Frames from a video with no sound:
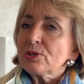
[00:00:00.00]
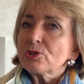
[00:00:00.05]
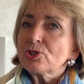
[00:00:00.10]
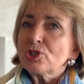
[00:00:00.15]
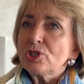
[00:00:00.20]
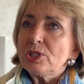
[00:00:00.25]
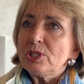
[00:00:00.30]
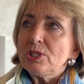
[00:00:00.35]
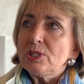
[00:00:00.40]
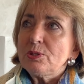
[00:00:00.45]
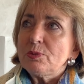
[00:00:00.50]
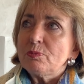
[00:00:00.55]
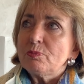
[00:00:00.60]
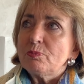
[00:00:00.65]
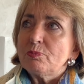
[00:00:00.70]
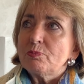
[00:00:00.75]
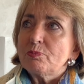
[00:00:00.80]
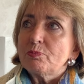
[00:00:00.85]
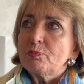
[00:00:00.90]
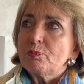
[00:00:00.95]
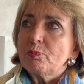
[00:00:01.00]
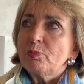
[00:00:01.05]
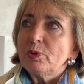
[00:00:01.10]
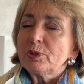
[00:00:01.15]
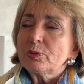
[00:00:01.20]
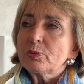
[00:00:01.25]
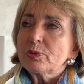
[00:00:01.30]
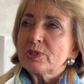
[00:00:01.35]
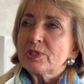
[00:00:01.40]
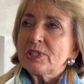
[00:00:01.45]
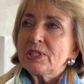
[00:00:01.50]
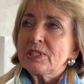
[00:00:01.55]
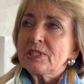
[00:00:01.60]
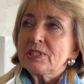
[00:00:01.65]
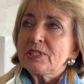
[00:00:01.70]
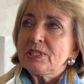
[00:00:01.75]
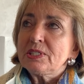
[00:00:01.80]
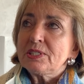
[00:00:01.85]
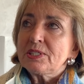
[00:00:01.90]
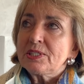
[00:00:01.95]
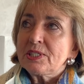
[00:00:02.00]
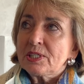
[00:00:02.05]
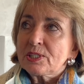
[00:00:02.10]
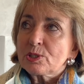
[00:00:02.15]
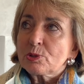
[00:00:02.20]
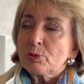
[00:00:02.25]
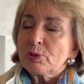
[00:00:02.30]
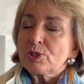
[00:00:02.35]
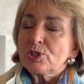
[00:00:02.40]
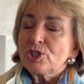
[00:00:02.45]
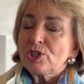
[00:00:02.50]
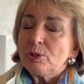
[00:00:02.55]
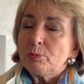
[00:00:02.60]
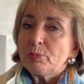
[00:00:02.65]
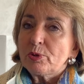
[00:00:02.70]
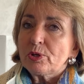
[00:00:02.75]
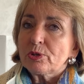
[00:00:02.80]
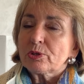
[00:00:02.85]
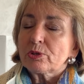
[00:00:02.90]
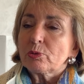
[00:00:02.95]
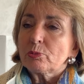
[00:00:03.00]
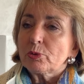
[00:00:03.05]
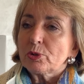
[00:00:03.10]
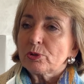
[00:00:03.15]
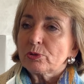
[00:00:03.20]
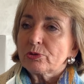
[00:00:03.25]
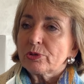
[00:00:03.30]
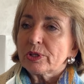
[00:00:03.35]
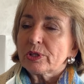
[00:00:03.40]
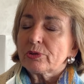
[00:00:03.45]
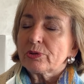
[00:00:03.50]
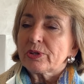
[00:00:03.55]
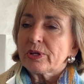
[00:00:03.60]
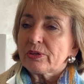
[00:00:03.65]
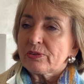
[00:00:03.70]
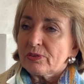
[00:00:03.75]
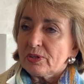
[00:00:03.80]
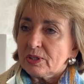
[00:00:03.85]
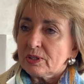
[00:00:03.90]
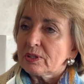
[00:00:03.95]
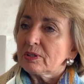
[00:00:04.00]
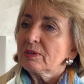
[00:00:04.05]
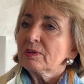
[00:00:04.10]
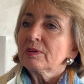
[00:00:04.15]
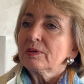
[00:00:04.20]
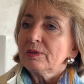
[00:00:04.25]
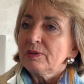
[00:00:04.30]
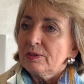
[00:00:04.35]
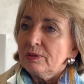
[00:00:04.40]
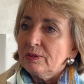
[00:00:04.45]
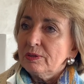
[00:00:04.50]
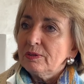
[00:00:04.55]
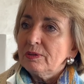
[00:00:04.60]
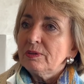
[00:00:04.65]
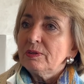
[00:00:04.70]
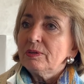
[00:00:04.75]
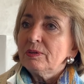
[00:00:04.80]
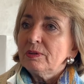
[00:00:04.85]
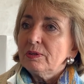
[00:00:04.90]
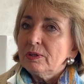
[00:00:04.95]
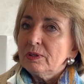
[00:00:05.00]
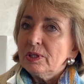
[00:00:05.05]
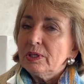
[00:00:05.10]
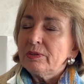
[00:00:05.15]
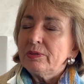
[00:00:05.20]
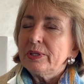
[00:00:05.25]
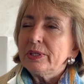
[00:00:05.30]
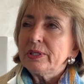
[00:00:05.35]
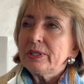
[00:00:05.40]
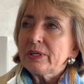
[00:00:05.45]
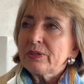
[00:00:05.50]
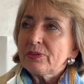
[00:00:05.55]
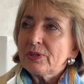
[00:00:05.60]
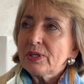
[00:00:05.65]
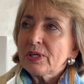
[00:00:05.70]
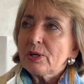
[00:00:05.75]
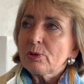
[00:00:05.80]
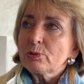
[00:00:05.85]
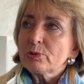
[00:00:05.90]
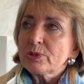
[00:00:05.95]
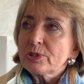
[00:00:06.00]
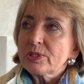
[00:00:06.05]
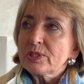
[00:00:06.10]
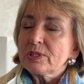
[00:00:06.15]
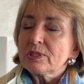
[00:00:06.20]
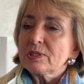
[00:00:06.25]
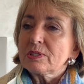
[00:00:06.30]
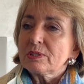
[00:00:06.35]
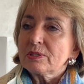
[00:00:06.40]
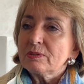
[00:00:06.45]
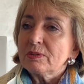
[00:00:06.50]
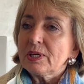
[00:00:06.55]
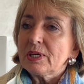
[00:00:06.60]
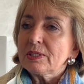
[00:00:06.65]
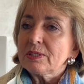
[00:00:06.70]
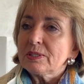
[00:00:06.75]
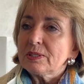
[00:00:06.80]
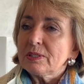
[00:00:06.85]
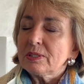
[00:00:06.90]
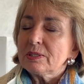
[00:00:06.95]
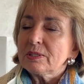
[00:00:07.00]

It was 66 when she broke the world record, I think. And then I think I also did it in that year.